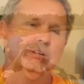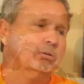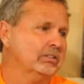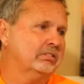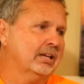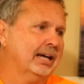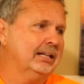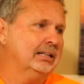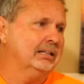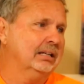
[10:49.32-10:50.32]
so
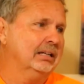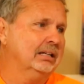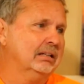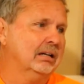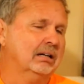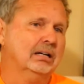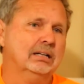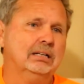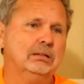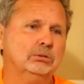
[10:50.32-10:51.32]
excited, and
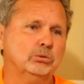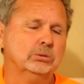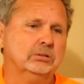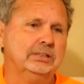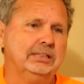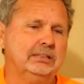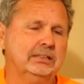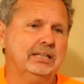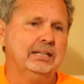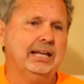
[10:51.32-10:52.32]
it was real neat.
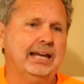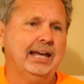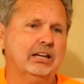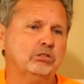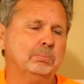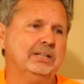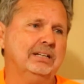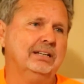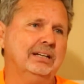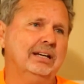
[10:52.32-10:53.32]
And then they asked
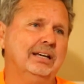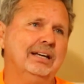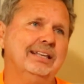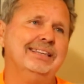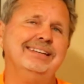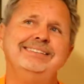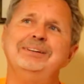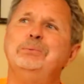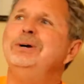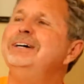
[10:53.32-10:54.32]
me, they
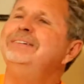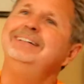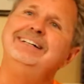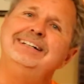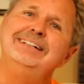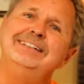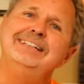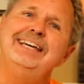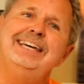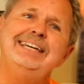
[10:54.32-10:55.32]
said, well,
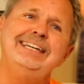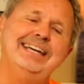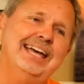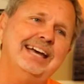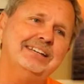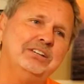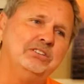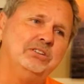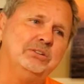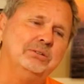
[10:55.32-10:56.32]
hey, how
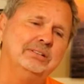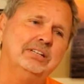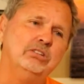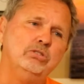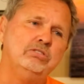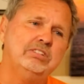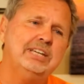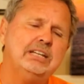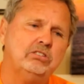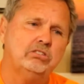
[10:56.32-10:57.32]
can you
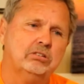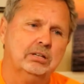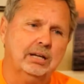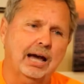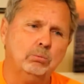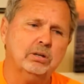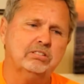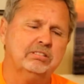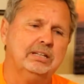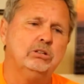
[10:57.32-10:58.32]
teach? I want
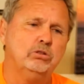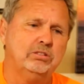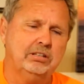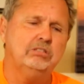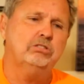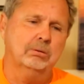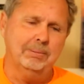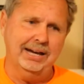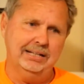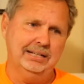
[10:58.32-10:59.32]
to see you teach
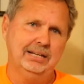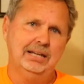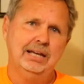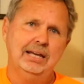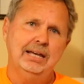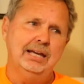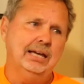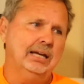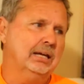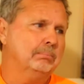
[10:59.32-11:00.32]
somebody.
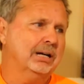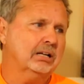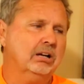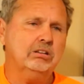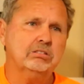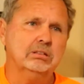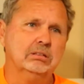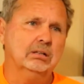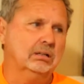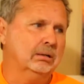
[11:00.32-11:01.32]
And my
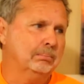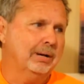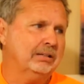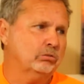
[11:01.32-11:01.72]
cousin, Mike